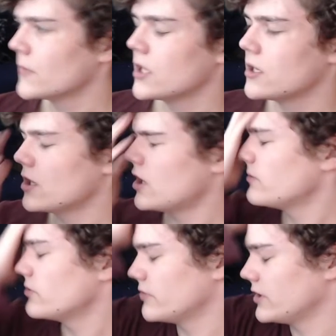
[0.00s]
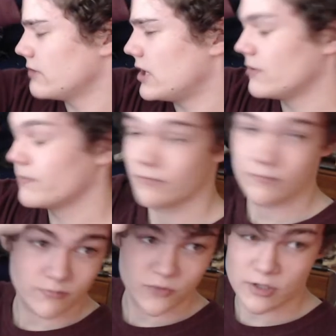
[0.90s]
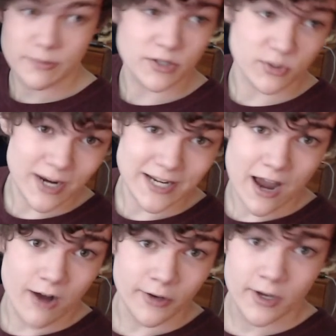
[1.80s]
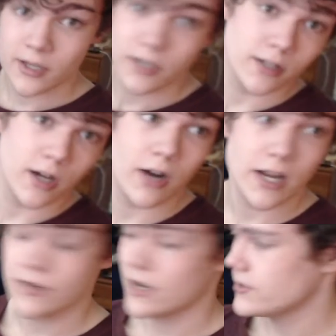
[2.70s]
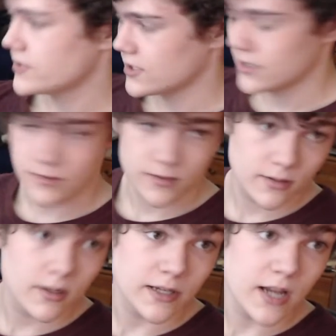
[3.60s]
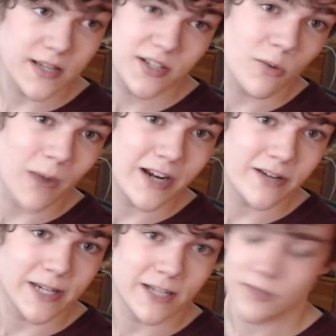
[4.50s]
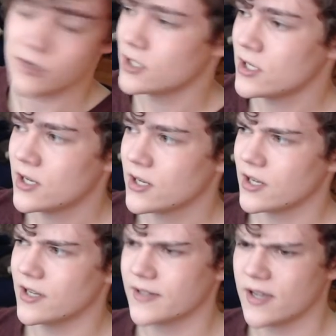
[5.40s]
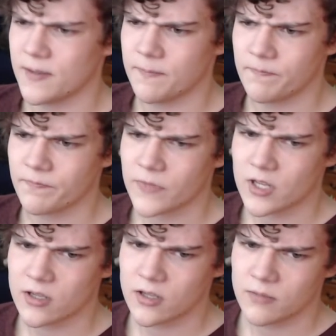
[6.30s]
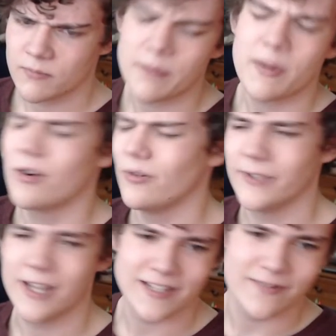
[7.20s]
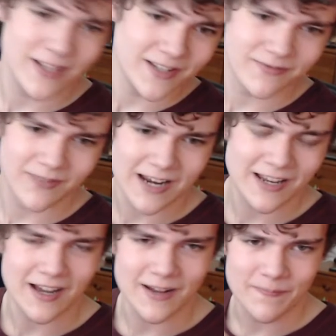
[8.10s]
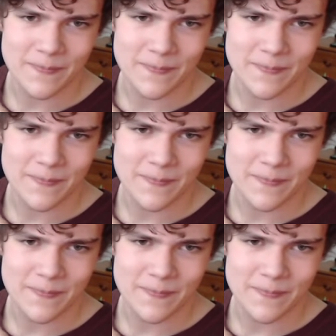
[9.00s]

know, I'm doing really well. Crypto's way down. You know, I still mine on my computer because, my whole philosophy is, right, I